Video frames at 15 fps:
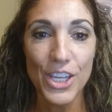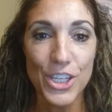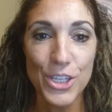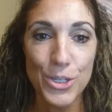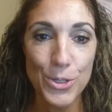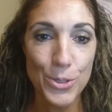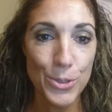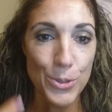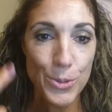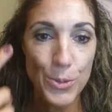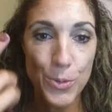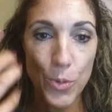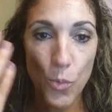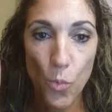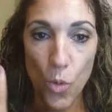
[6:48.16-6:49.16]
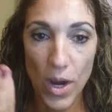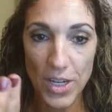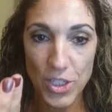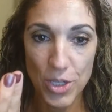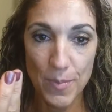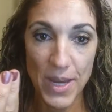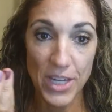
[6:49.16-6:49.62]
you
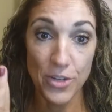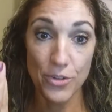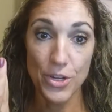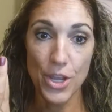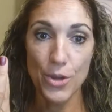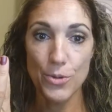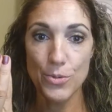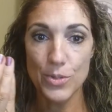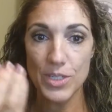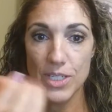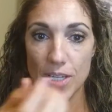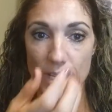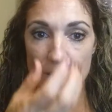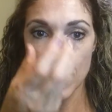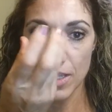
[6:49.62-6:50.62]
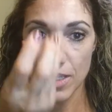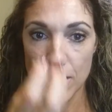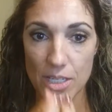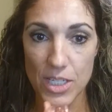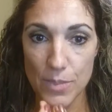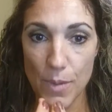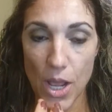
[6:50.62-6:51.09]
want to make your nose
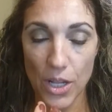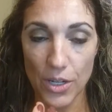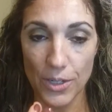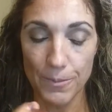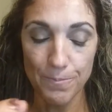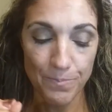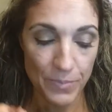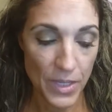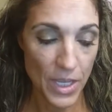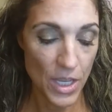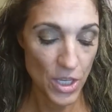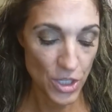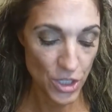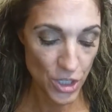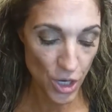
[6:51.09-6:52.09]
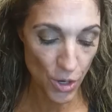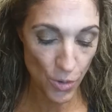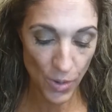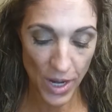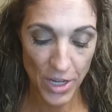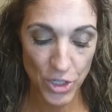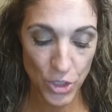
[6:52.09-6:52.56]
smaller.
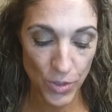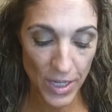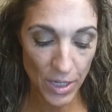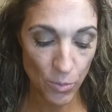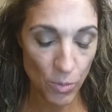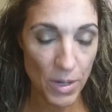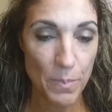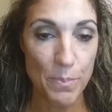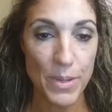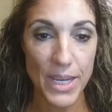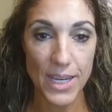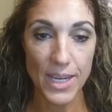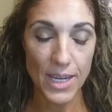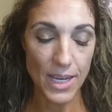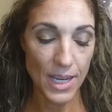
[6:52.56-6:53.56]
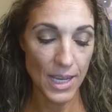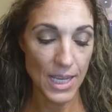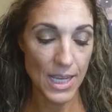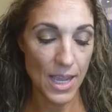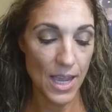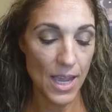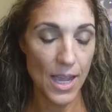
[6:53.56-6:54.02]
So a trick would be
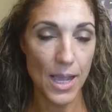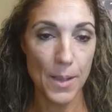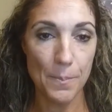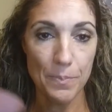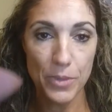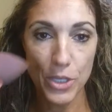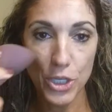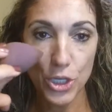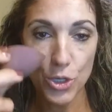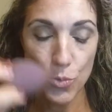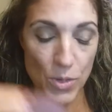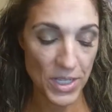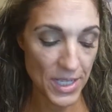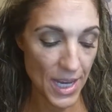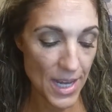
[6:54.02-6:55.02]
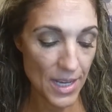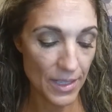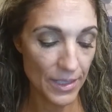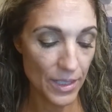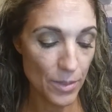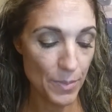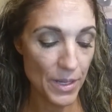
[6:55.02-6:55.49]
you would take a
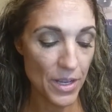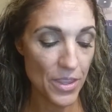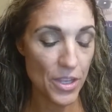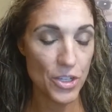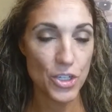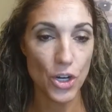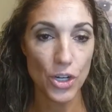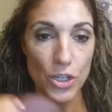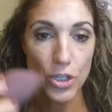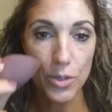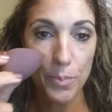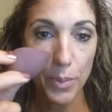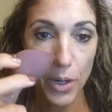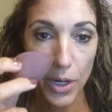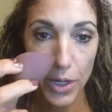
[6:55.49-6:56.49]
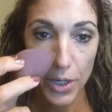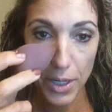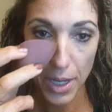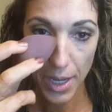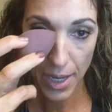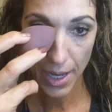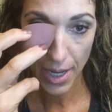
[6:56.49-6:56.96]
little bit of the darker
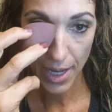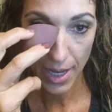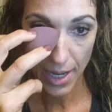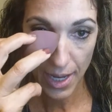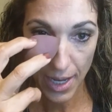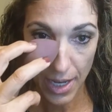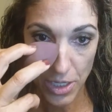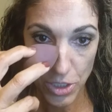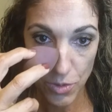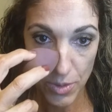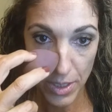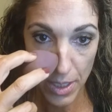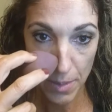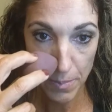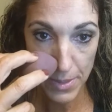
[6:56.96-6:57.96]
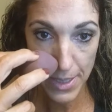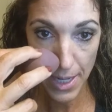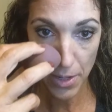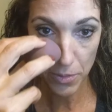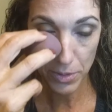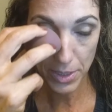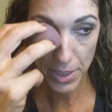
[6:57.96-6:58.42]
part and you'd come
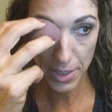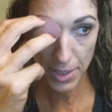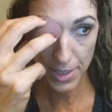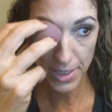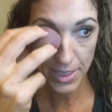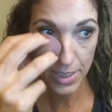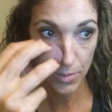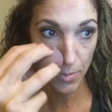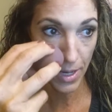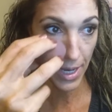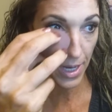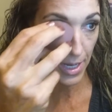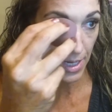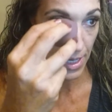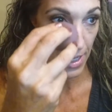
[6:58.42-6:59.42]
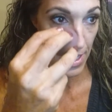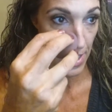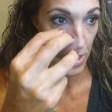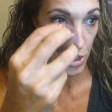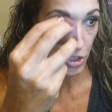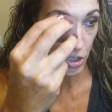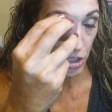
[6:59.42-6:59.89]
down this way.
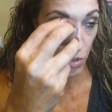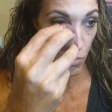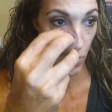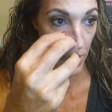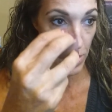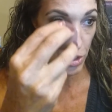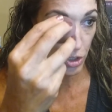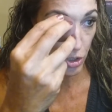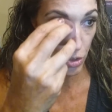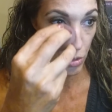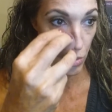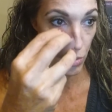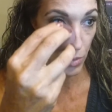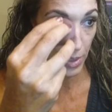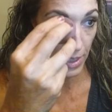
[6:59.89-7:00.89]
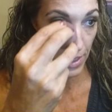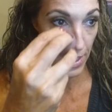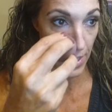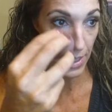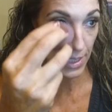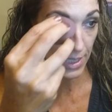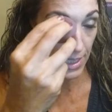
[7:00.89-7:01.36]
So you want to
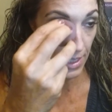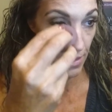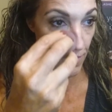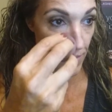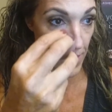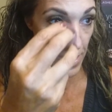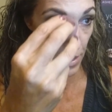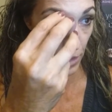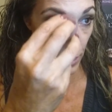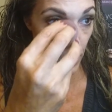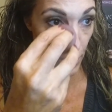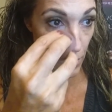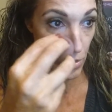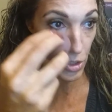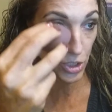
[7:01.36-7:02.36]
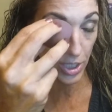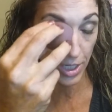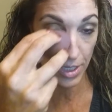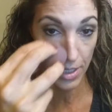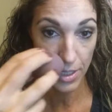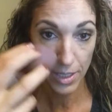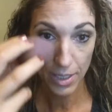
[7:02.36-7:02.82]
give the illusion